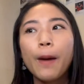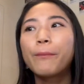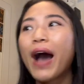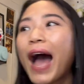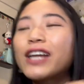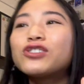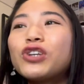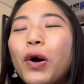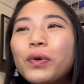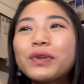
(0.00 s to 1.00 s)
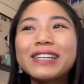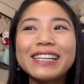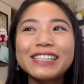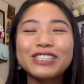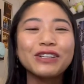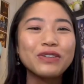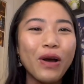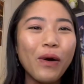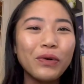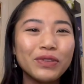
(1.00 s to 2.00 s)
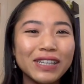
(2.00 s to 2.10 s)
but I don't need to know